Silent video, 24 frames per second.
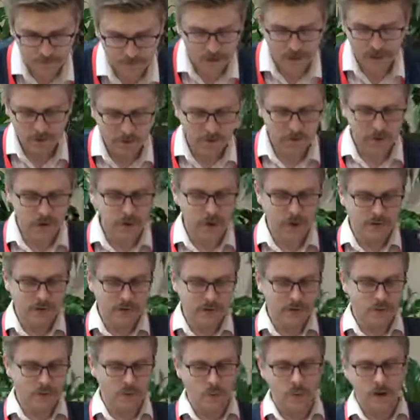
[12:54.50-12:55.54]
here is
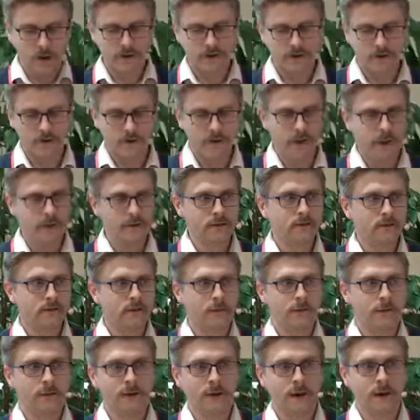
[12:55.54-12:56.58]
just one
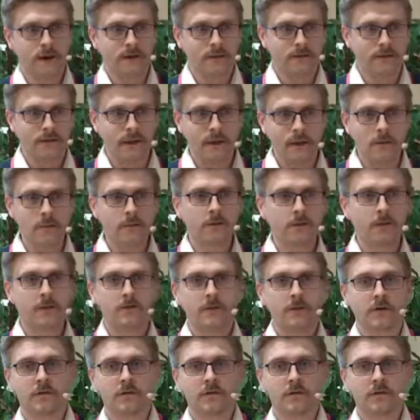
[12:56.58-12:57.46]
random example